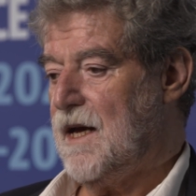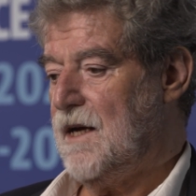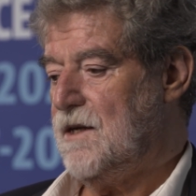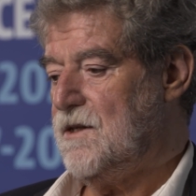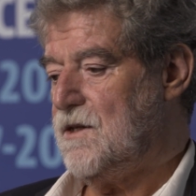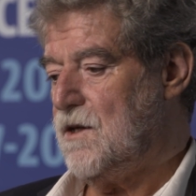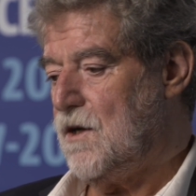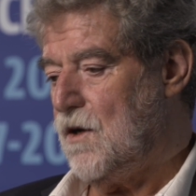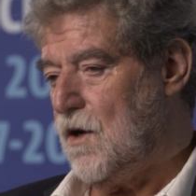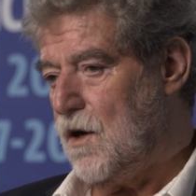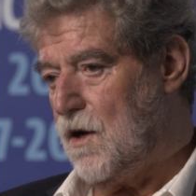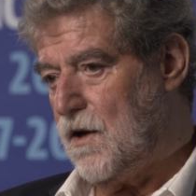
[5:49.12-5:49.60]

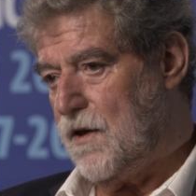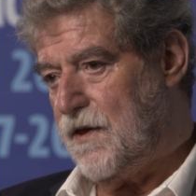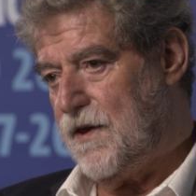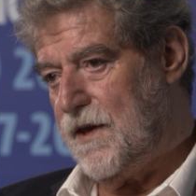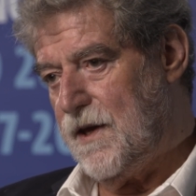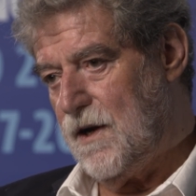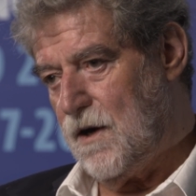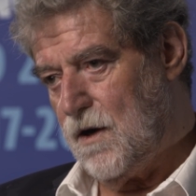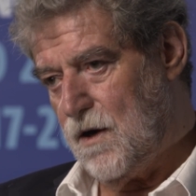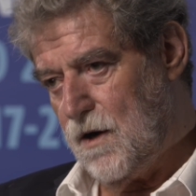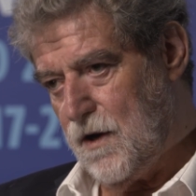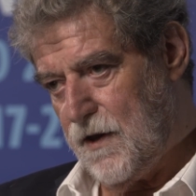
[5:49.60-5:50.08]
So
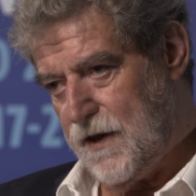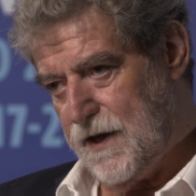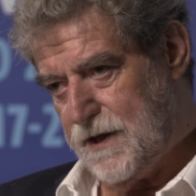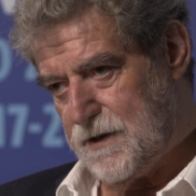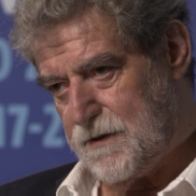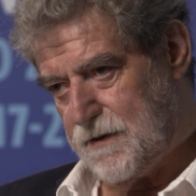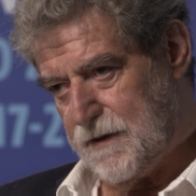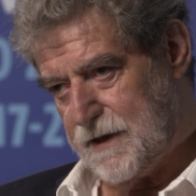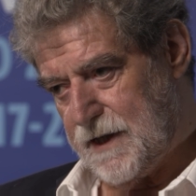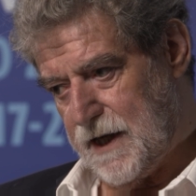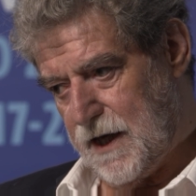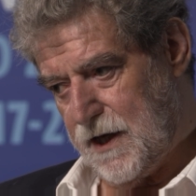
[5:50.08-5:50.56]
all
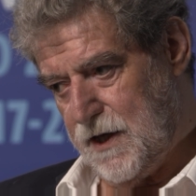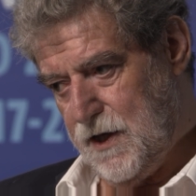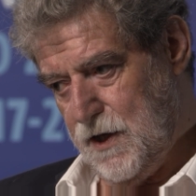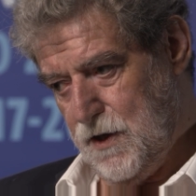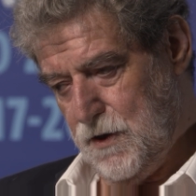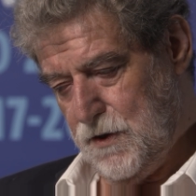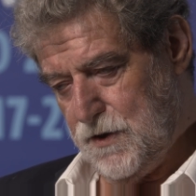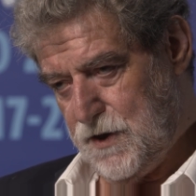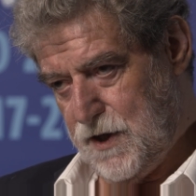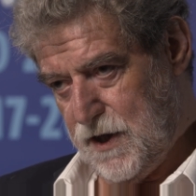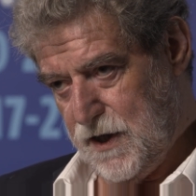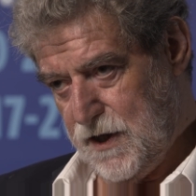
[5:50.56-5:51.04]
this was a
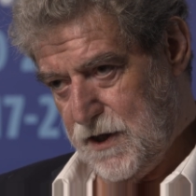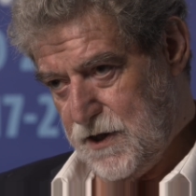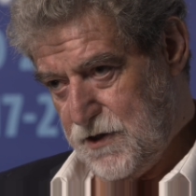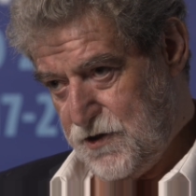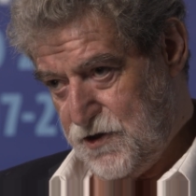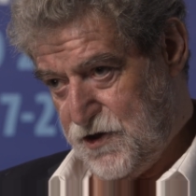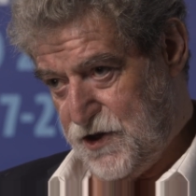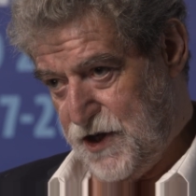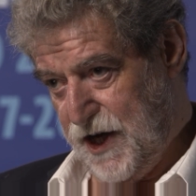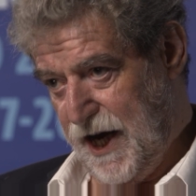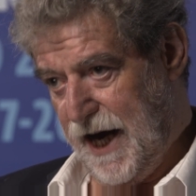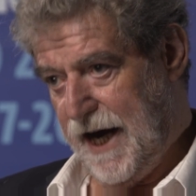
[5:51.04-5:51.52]
huge
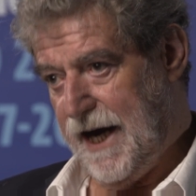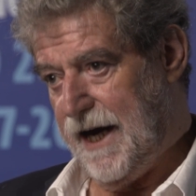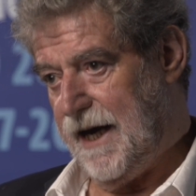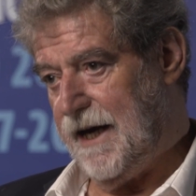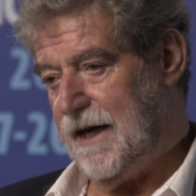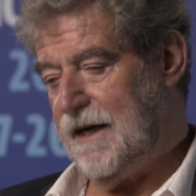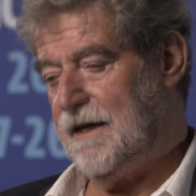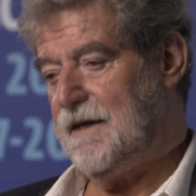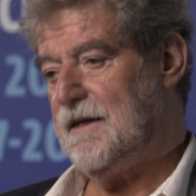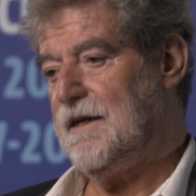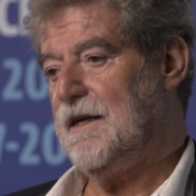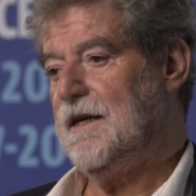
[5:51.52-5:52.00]

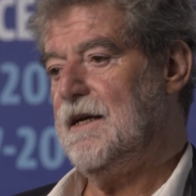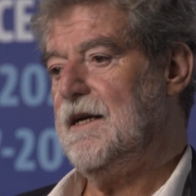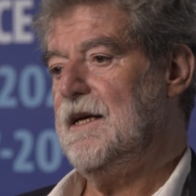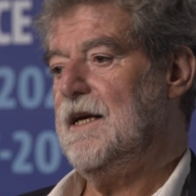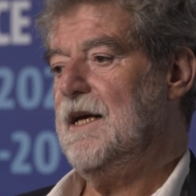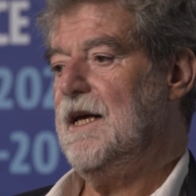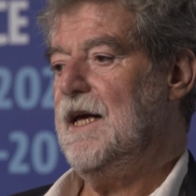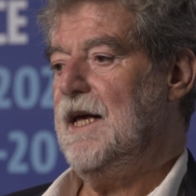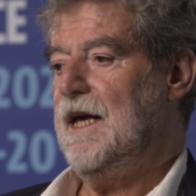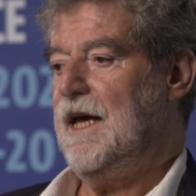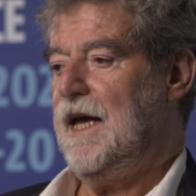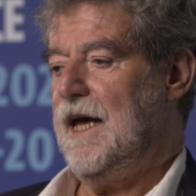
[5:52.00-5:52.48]
chain,
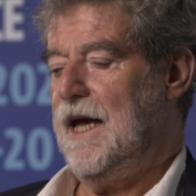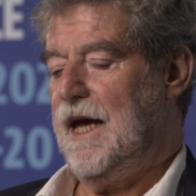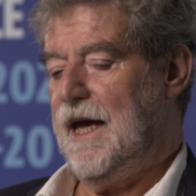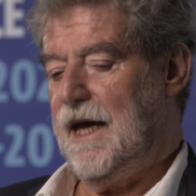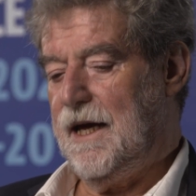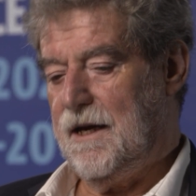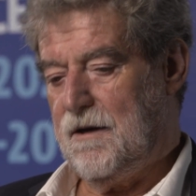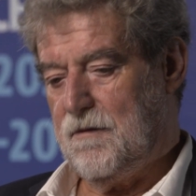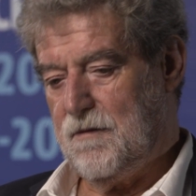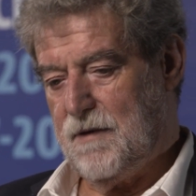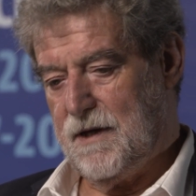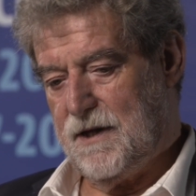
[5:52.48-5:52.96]

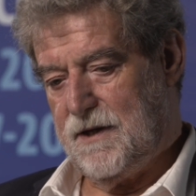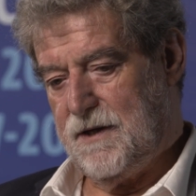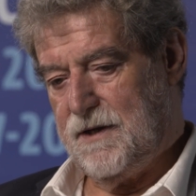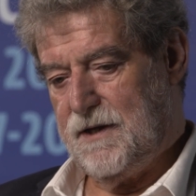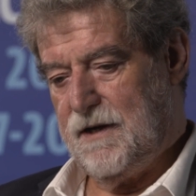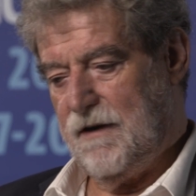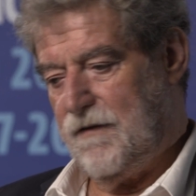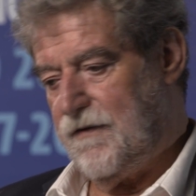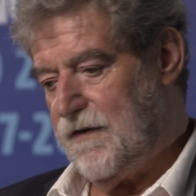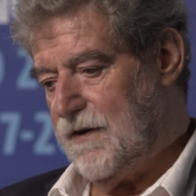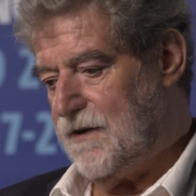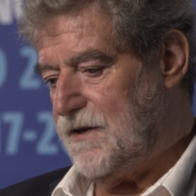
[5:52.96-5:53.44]
and with
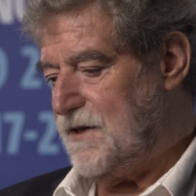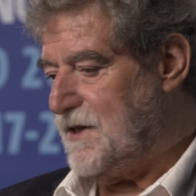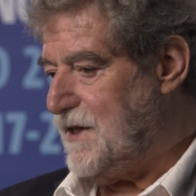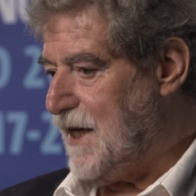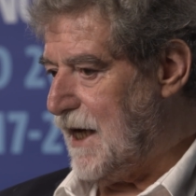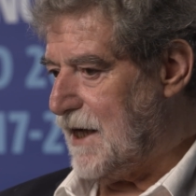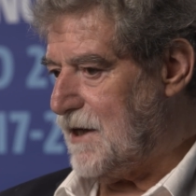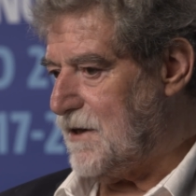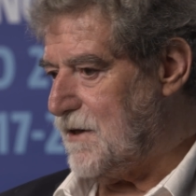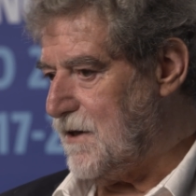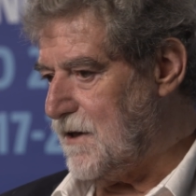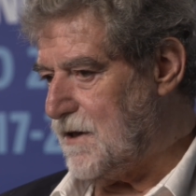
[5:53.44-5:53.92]
different
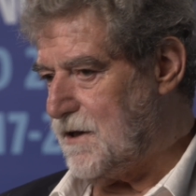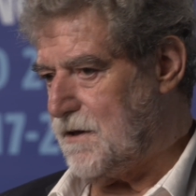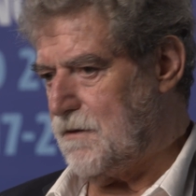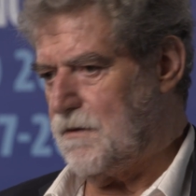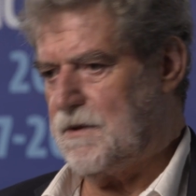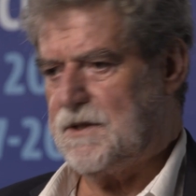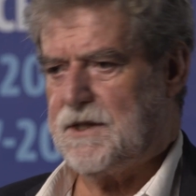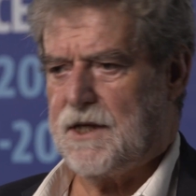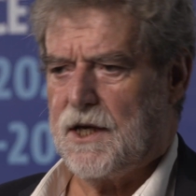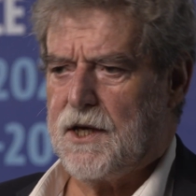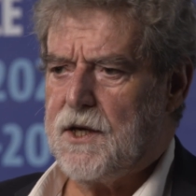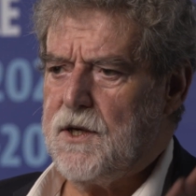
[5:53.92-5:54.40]
sectors, it
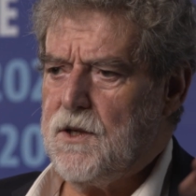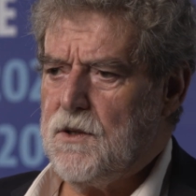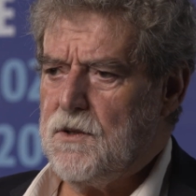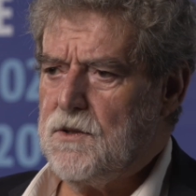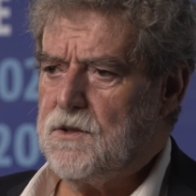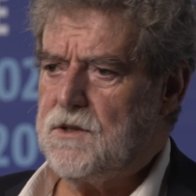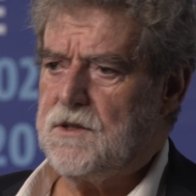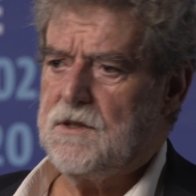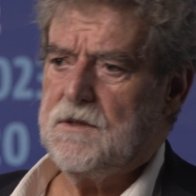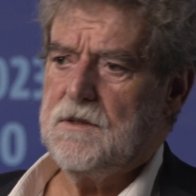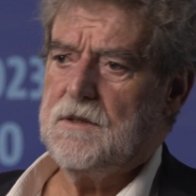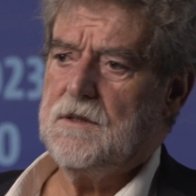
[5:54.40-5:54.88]
was a
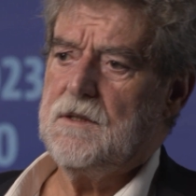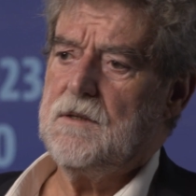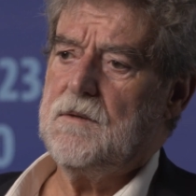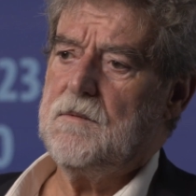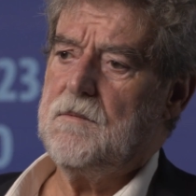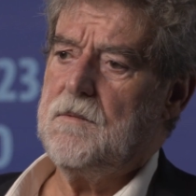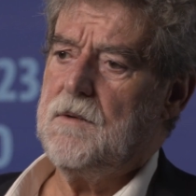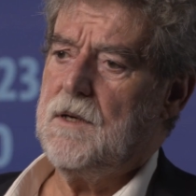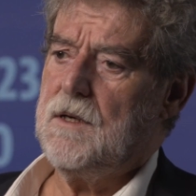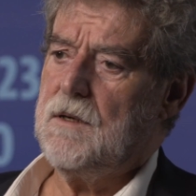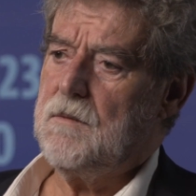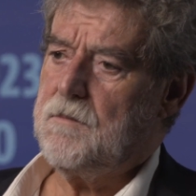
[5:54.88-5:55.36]
huge
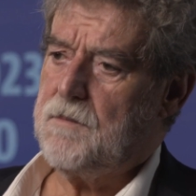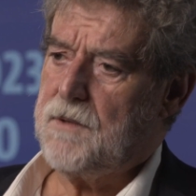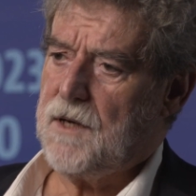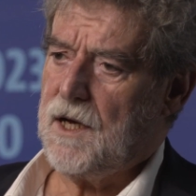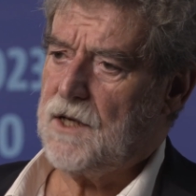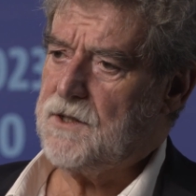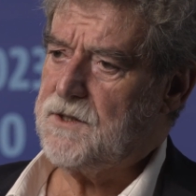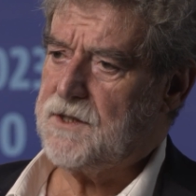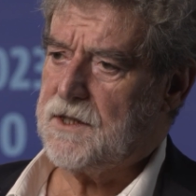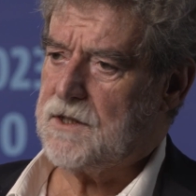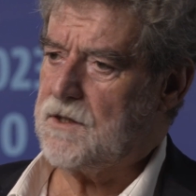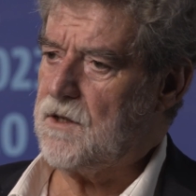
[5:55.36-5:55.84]

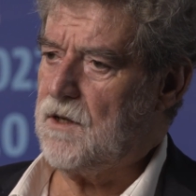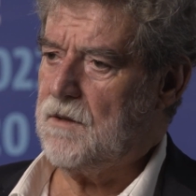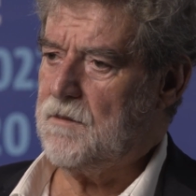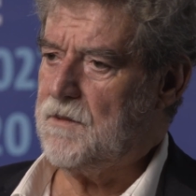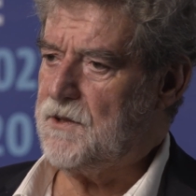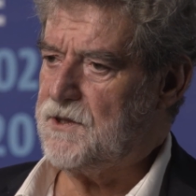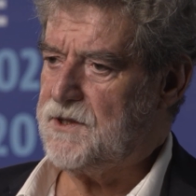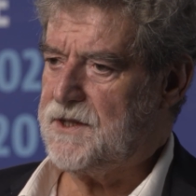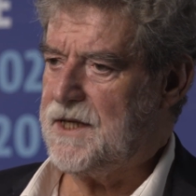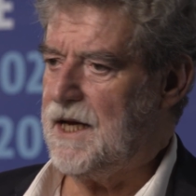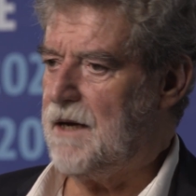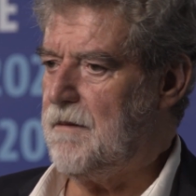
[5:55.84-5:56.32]
project,
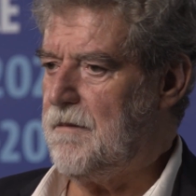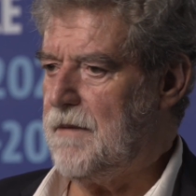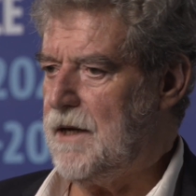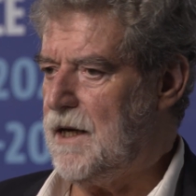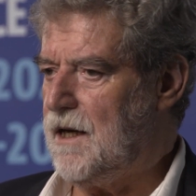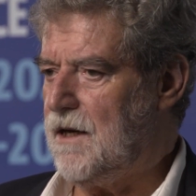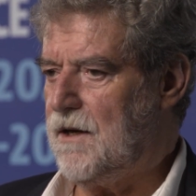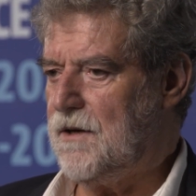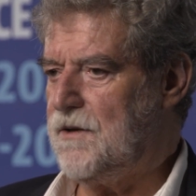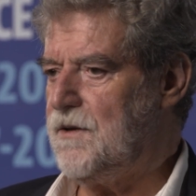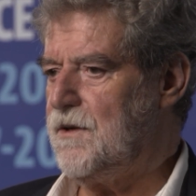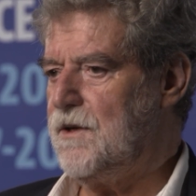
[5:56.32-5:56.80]
almost 10
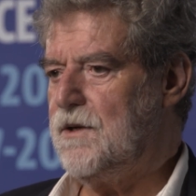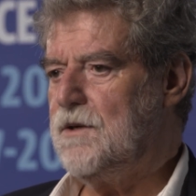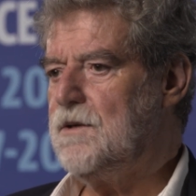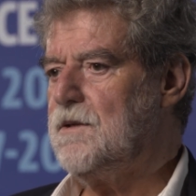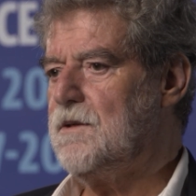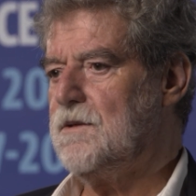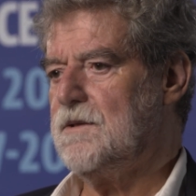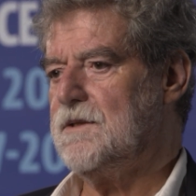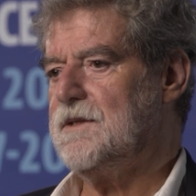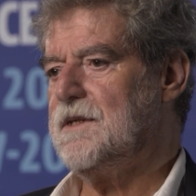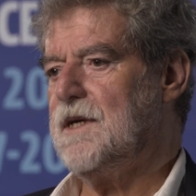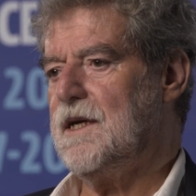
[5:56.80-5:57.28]
million
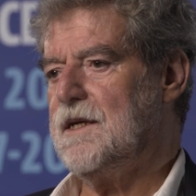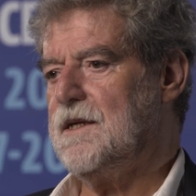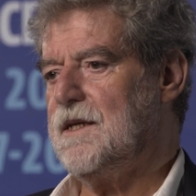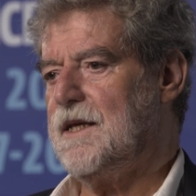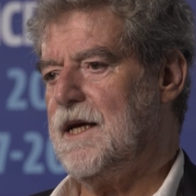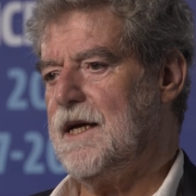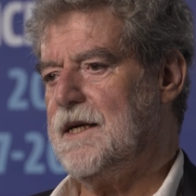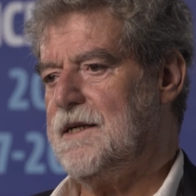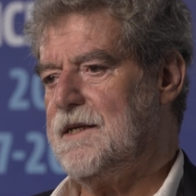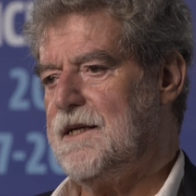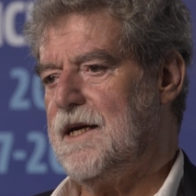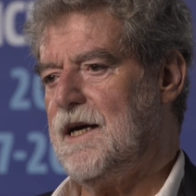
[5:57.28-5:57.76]
euros at
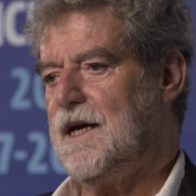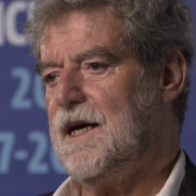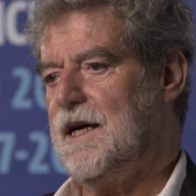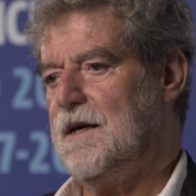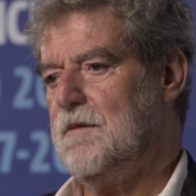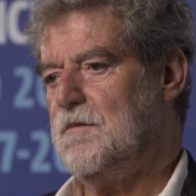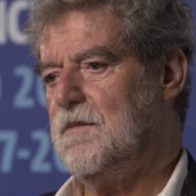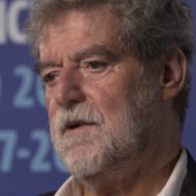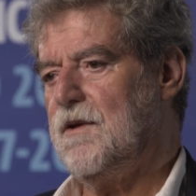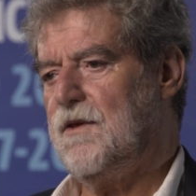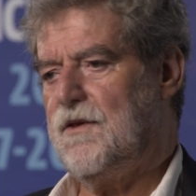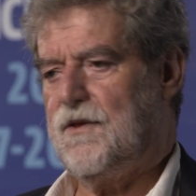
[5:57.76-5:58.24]
that
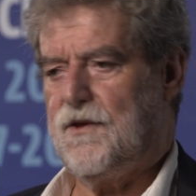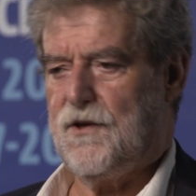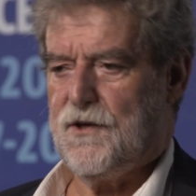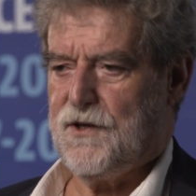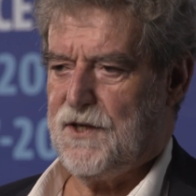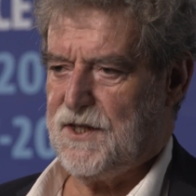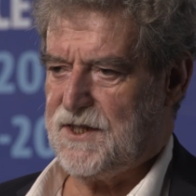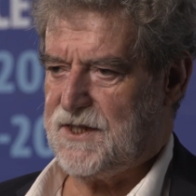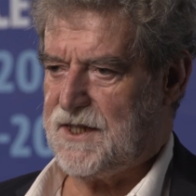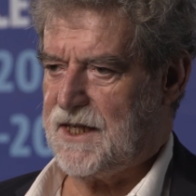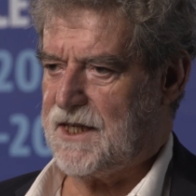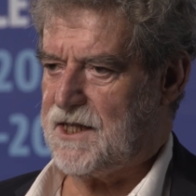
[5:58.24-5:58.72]
time, with
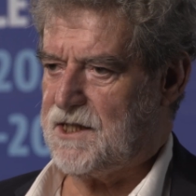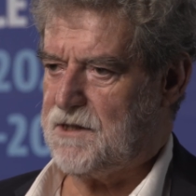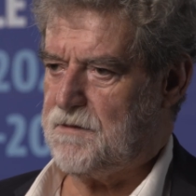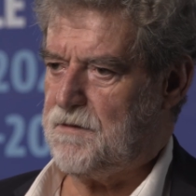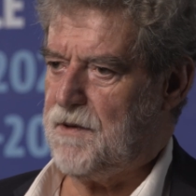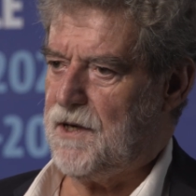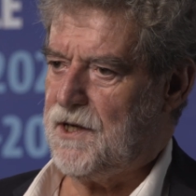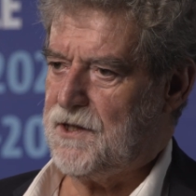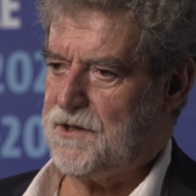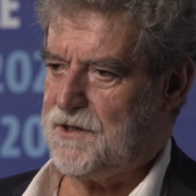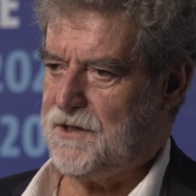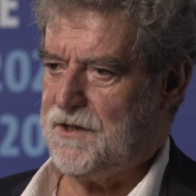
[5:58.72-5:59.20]
36
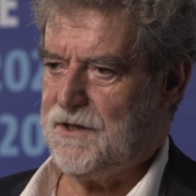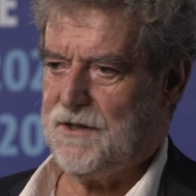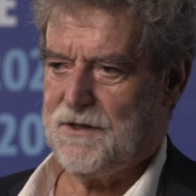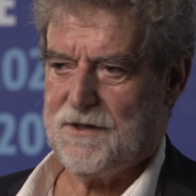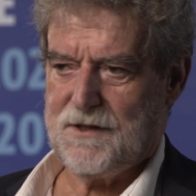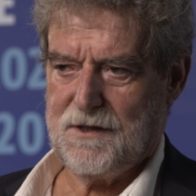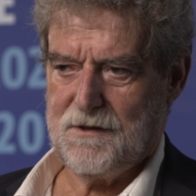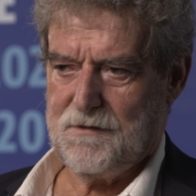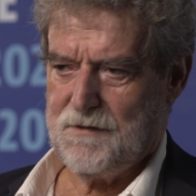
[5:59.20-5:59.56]
partners.